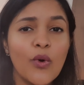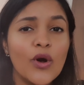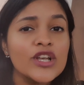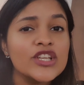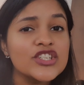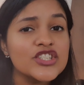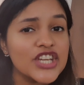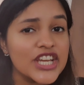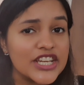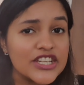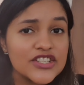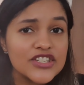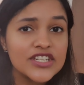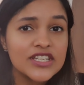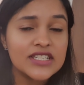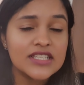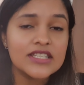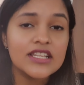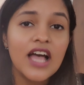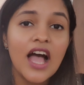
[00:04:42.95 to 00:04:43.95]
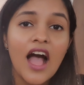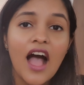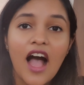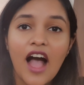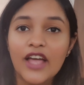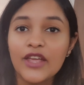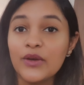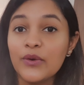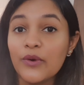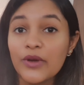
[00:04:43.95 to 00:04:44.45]
What changes
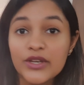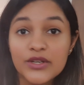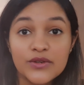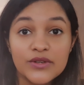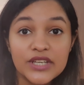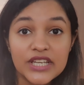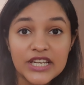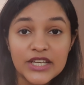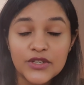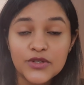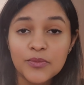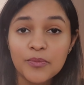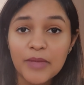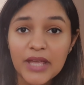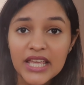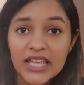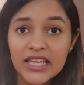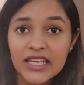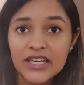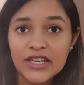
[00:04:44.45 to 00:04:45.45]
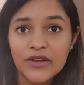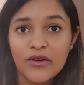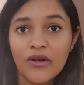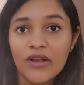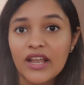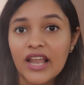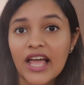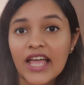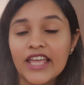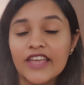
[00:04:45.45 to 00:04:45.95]
are you going to need to make in
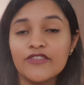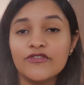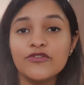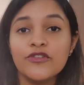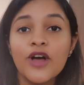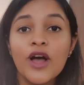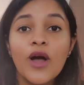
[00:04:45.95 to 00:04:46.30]
your life?